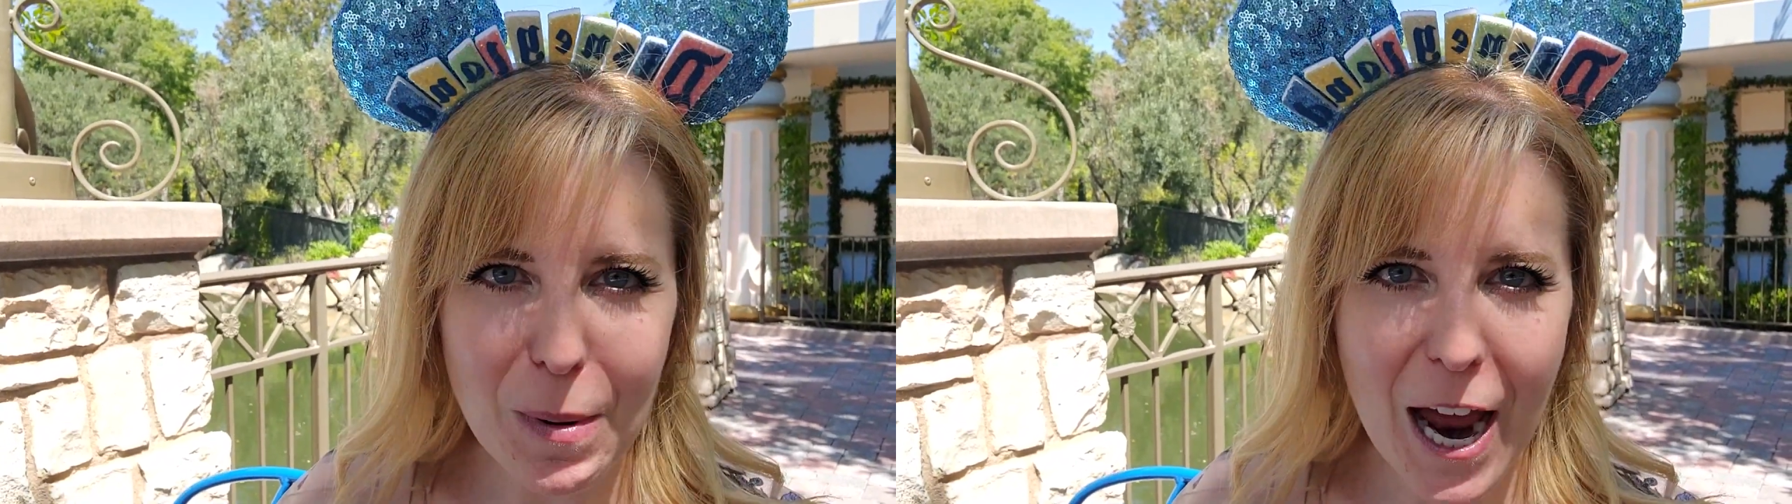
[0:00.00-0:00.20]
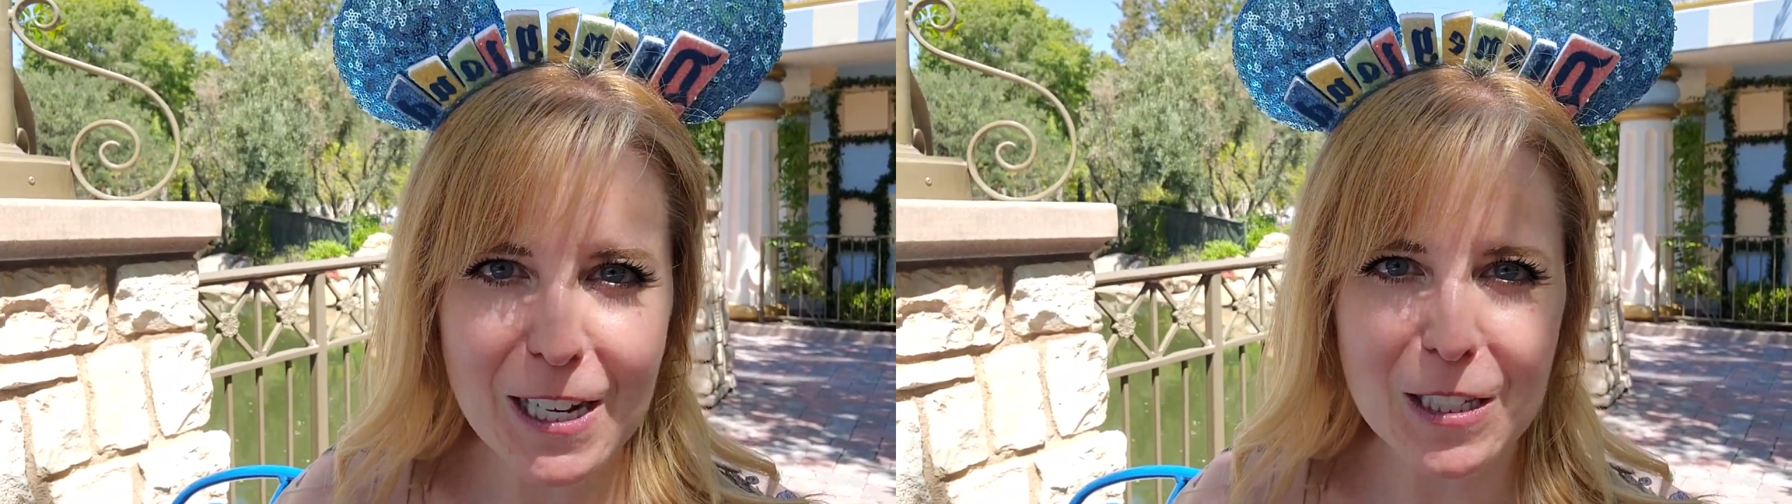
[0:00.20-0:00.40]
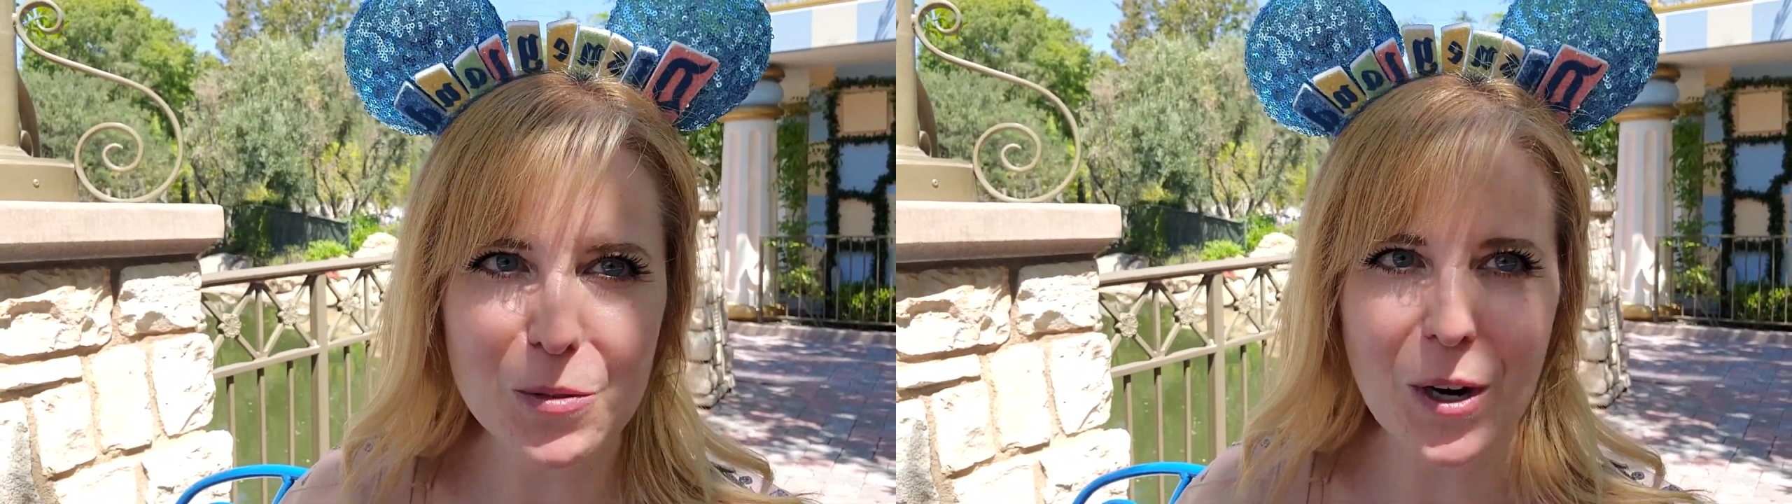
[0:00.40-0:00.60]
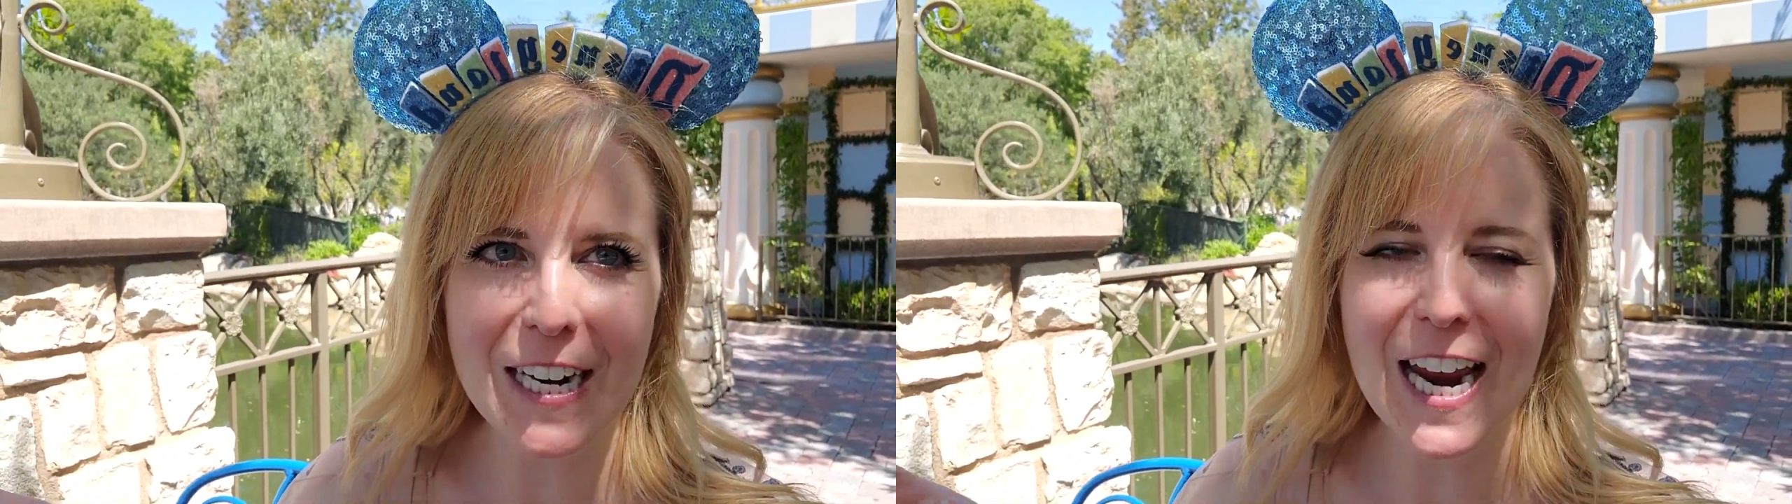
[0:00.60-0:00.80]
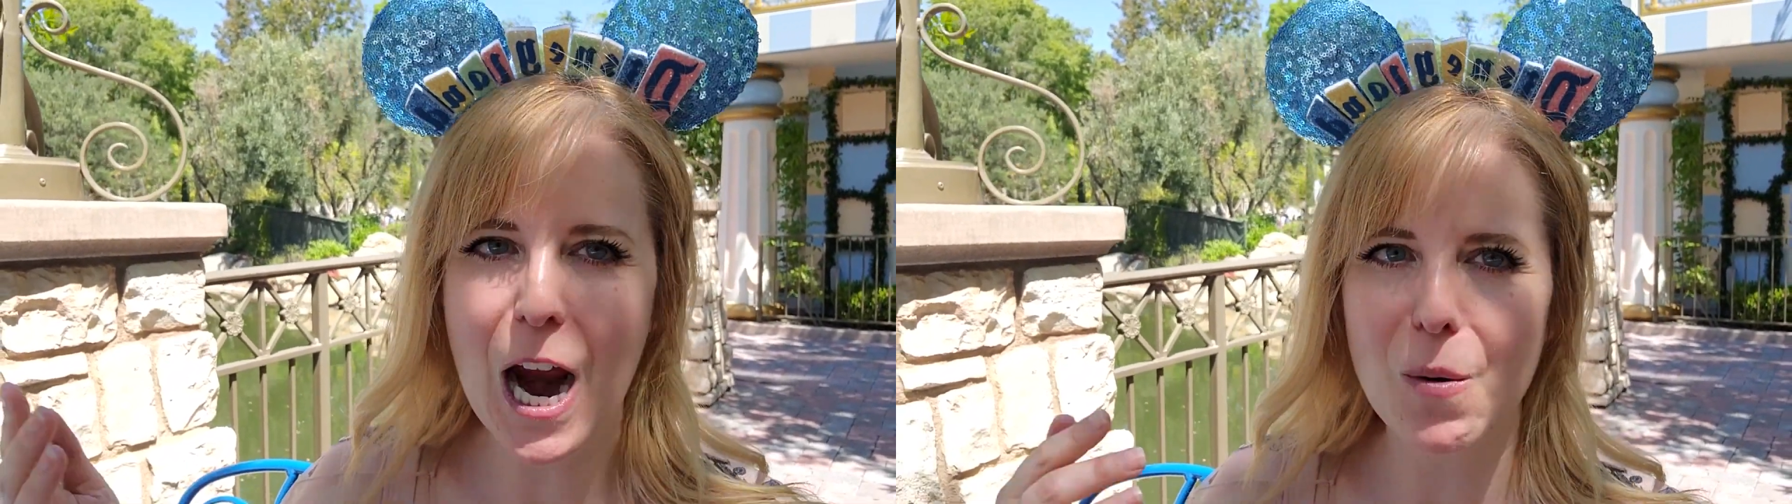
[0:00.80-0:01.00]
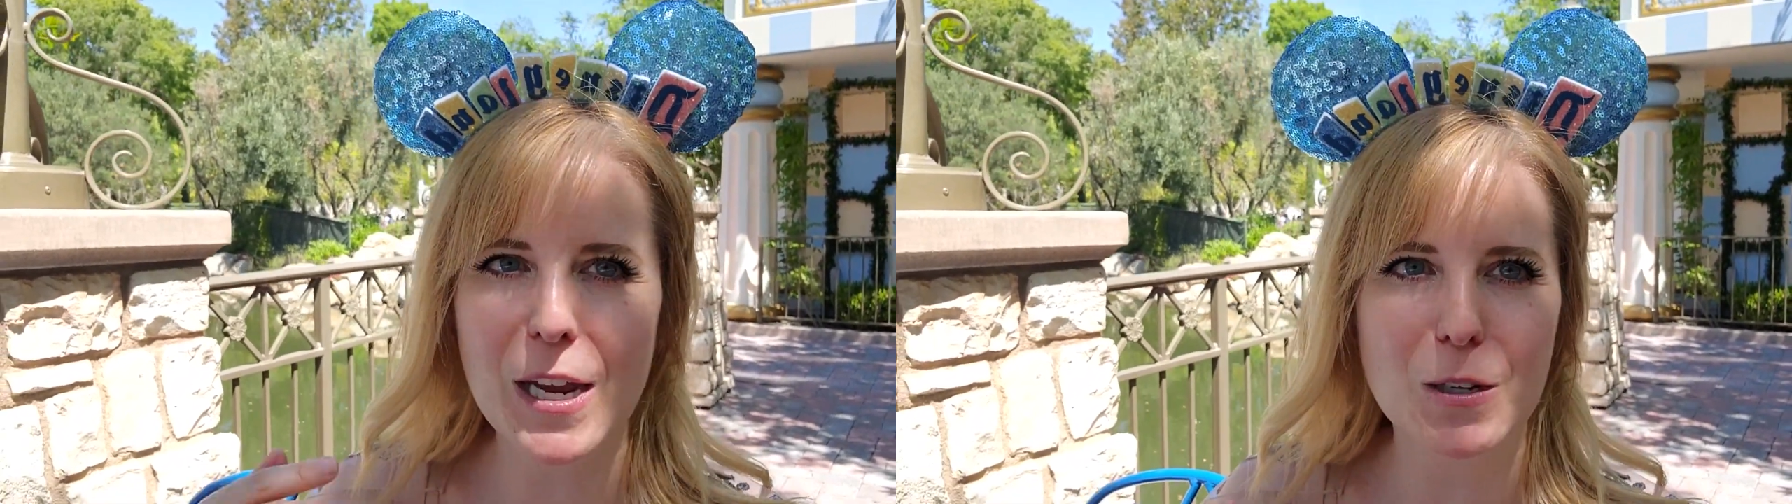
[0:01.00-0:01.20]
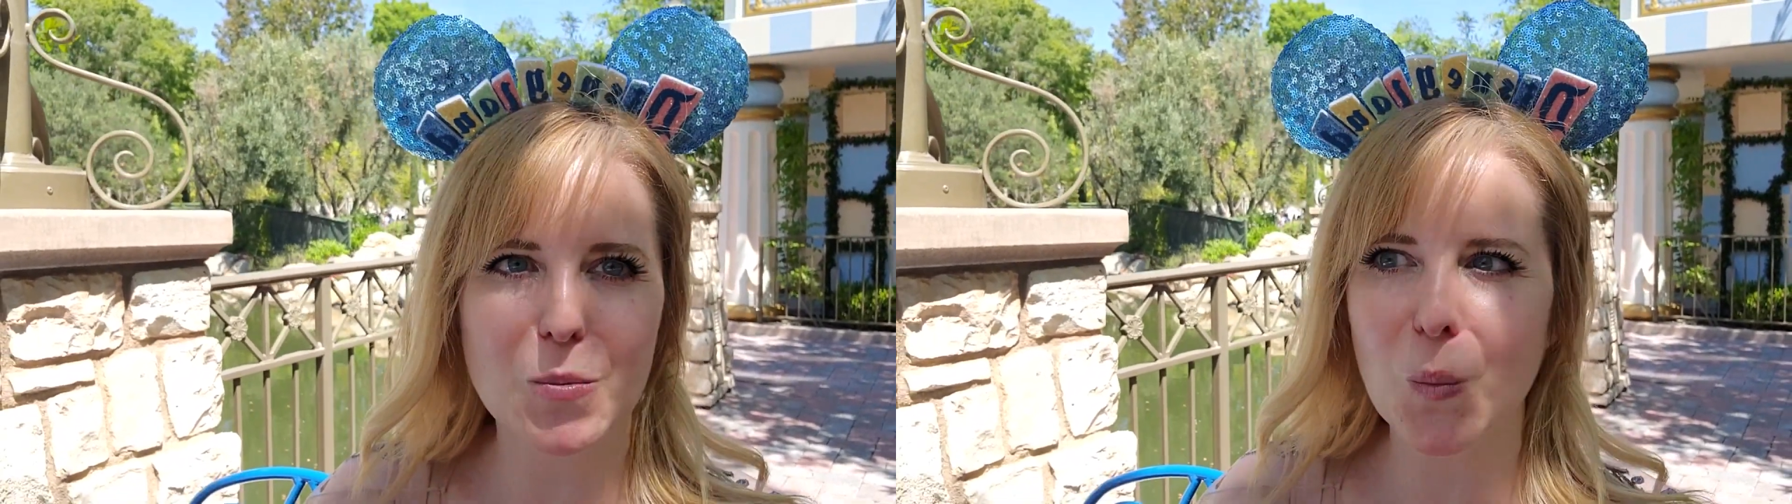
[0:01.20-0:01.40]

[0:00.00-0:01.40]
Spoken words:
passes right now is